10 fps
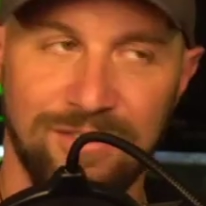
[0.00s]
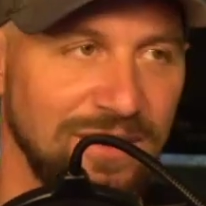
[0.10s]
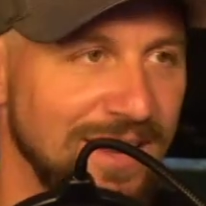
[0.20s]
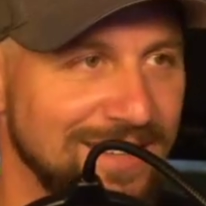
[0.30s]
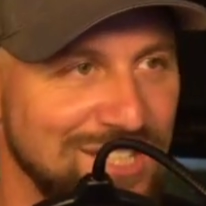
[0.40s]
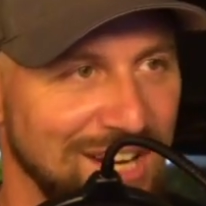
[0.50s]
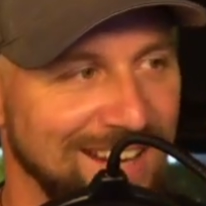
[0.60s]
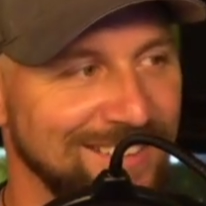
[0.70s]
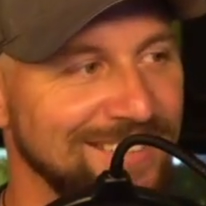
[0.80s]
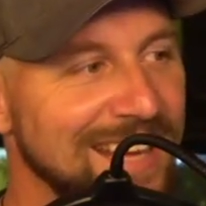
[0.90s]

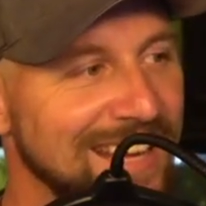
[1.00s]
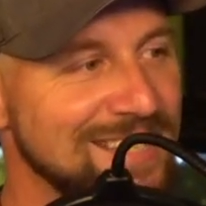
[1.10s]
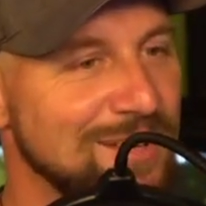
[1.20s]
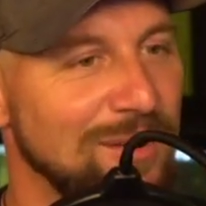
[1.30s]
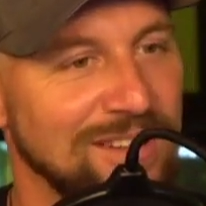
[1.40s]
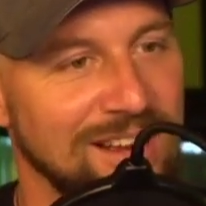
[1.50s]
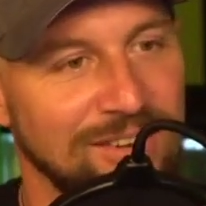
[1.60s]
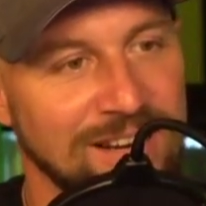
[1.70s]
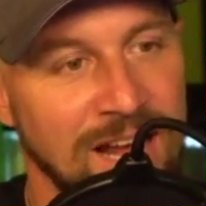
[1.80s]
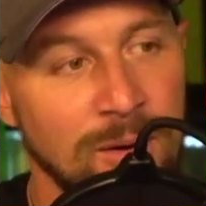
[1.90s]
channel. He's going live right
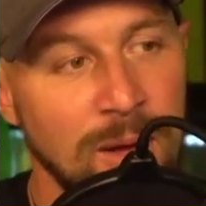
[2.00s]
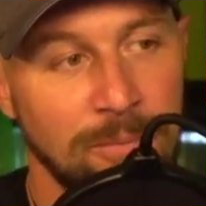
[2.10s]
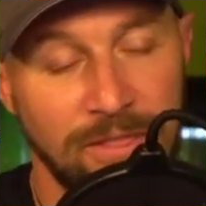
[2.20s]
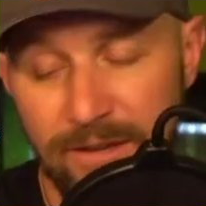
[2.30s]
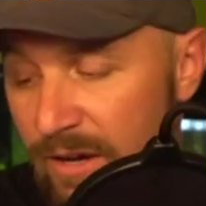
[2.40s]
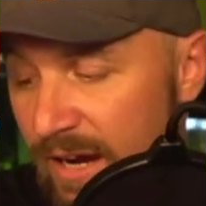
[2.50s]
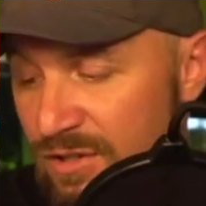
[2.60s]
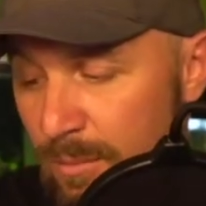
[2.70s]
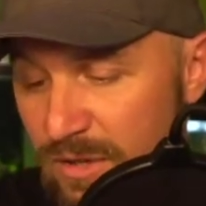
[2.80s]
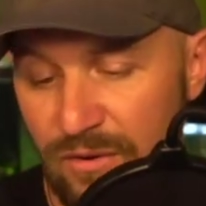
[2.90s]
now. But thank you guys so
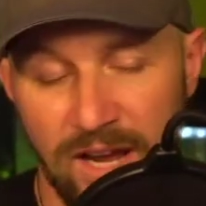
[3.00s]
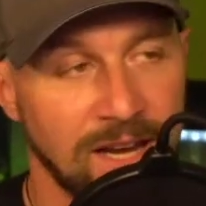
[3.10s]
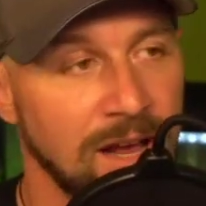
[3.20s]
much for hanging out.